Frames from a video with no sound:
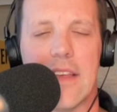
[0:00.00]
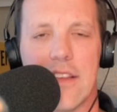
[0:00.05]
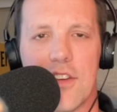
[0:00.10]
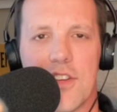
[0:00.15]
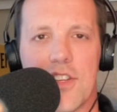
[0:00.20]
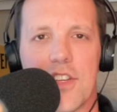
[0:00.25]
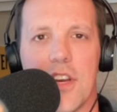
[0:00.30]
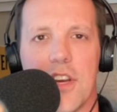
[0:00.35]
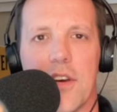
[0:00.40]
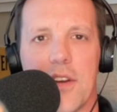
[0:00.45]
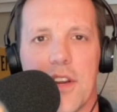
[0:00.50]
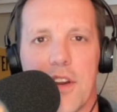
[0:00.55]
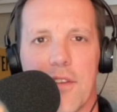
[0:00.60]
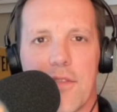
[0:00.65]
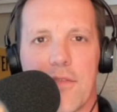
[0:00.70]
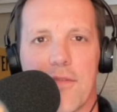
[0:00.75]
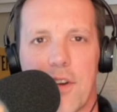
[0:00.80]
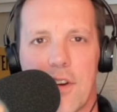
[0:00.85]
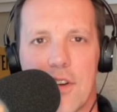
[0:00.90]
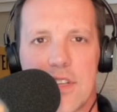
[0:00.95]
this show your
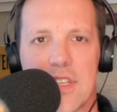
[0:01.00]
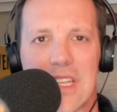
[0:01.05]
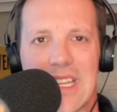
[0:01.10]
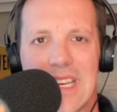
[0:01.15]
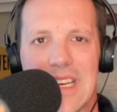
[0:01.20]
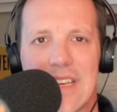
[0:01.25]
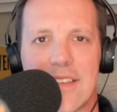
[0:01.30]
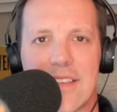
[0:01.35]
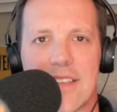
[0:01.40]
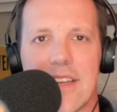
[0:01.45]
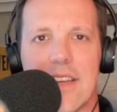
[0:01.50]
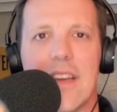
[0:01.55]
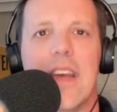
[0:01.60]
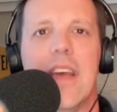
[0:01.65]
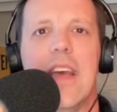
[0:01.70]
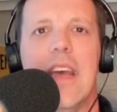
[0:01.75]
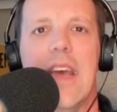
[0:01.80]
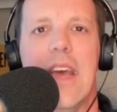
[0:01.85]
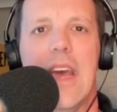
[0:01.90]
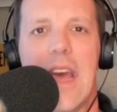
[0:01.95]
first listen
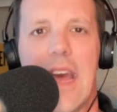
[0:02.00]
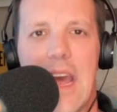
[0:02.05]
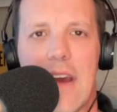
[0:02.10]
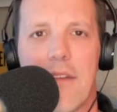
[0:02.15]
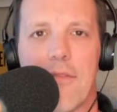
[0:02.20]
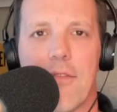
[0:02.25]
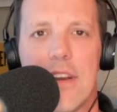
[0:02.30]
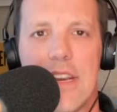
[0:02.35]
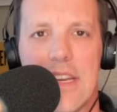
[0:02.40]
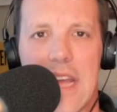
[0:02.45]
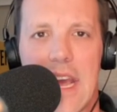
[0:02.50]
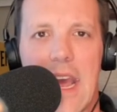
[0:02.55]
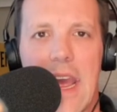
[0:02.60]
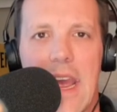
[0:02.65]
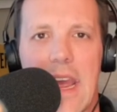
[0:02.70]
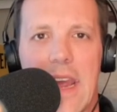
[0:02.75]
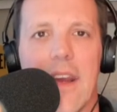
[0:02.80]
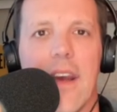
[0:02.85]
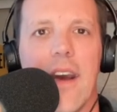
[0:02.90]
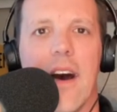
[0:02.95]
every
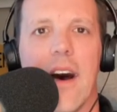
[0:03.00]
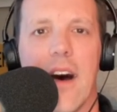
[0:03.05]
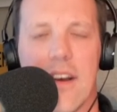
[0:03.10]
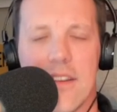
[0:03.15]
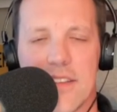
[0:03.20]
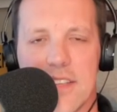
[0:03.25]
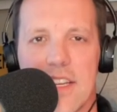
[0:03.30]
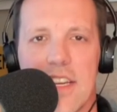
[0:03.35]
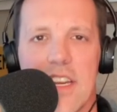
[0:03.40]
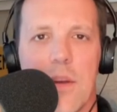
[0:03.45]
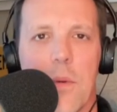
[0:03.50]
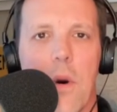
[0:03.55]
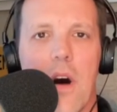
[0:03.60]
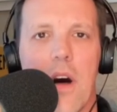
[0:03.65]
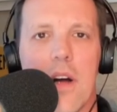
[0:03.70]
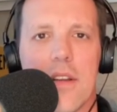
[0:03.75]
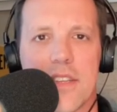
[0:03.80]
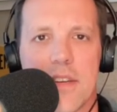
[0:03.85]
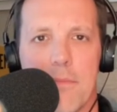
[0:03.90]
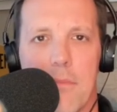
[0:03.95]
day. I'll see you
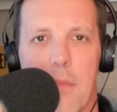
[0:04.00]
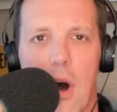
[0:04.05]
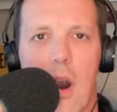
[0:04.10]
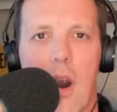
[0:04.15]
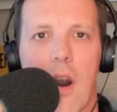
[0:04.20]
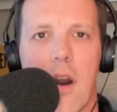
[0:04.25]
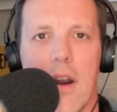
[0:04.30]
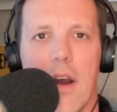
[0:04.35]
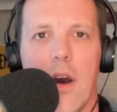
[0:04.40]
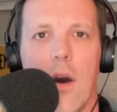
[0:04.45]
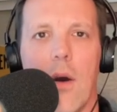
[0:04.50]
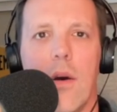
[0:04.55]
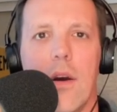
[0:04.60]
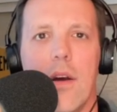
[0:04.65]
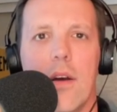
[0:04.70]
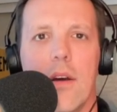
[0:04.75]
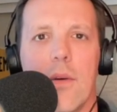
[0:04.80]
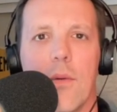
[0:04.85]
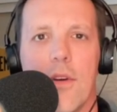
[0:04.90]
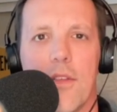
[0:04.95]
all tomorrow
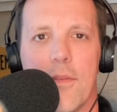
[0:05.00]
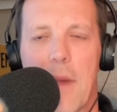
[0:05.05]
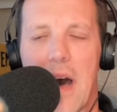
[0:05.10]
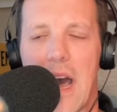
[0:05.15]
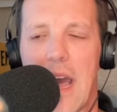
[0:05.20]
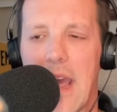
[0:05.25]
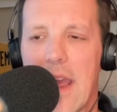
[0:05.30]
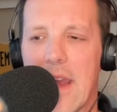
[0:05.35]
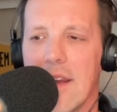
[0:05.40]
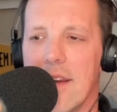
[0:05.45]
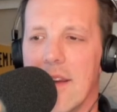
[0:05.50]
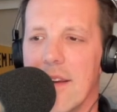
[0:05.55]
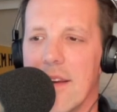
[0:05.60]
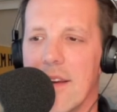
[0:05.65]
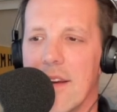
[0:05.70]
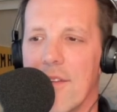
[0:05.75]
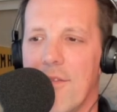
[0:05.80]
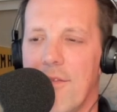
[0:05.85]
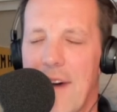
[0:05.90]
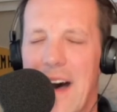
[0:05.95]
with my
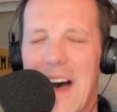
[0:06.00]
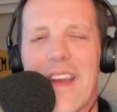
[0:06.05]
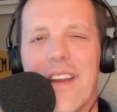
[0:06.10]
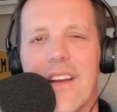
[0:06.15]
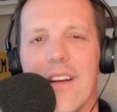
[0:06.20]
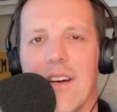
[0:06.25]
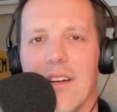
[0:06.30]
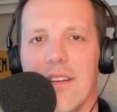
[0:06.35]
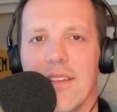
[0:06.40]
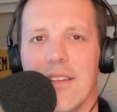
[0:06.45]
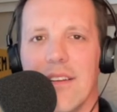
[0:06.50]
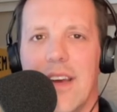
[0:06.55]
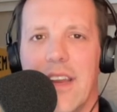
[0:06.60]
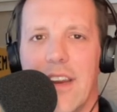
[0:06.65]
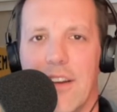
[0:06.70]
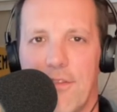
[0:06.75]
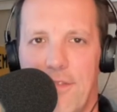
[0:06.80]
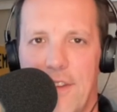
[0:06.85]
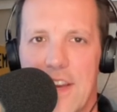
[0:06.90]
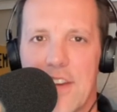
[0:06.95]
final and
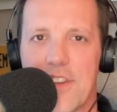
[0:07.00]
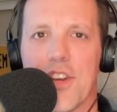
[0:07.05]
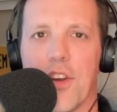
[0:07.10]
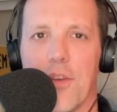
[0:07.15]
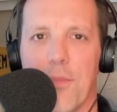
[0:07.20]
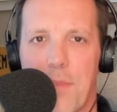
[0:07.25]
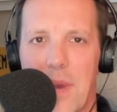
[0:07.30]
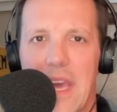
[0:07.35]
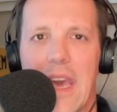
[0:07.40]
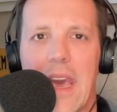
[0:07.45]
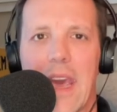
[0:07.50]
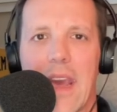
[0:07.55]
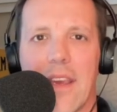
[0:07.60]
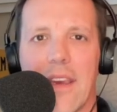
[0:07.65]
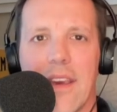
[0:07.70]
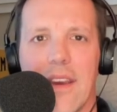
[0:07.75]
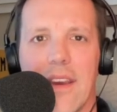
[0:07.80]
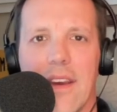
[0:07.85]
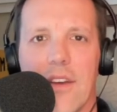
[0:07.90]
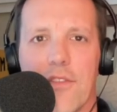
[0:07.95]
official pick
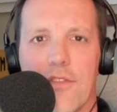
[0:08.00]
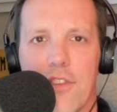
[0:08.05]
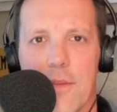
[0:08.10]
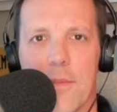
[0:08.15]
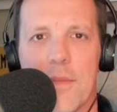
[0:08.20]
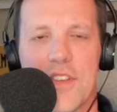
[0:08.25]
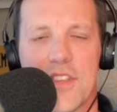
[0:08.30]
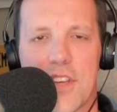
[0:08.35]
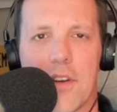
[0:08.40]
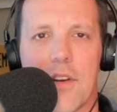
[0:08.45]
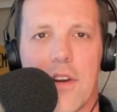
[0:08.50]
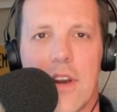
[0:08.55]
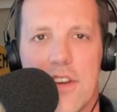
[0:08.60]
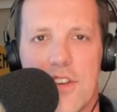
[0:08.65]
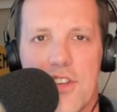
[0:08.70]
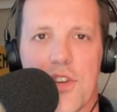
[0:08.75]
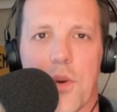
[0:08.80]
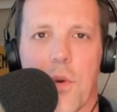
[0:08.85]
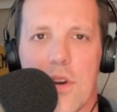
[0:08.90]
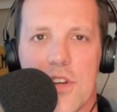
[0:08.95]
for the Missouri and
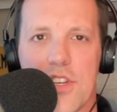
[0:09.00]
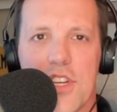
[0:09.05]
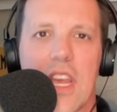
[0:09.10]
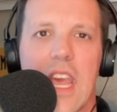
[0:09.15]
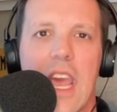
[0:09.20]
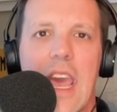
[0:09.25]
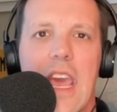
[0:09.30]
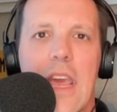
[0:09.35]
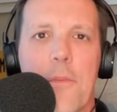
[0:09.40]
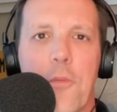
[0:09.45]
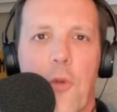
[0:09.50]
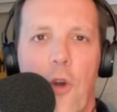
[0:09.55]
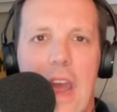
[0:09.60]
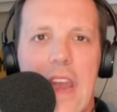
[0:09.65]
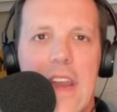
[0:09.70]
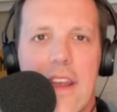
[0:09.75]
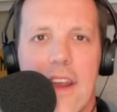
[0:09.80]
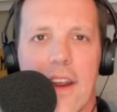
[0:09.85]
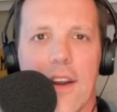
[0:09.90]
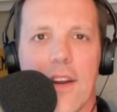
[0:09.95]
Georgia game
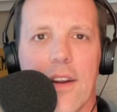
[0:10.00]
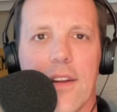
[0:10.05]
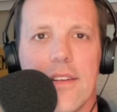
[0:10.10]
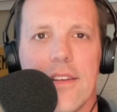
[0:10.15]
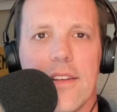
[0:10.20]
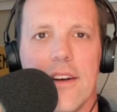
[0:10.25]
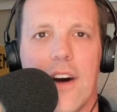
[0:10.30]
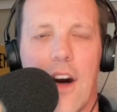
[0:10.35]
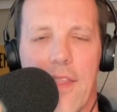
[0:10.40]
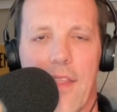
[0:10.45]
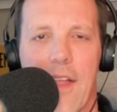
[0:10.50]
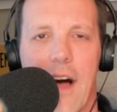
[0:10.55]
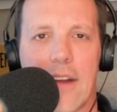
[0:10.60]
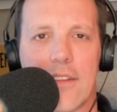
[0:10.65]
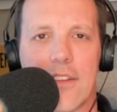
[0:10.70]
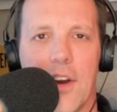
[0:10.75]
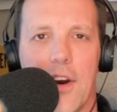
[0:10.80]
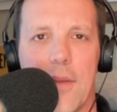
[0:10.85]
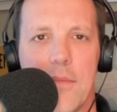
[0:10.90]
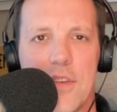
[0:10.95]
right here on
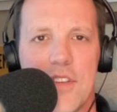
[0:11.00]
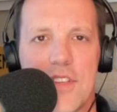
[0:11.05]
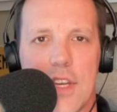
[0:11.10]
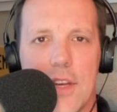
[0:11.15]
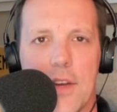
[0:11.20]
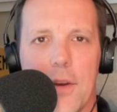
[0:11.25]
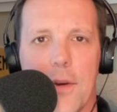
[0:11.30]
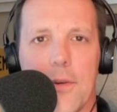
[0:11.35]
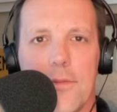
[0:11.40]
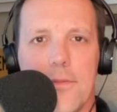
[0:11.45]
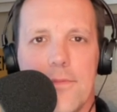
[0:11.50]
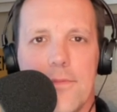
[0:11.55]
Locked On Mizzou.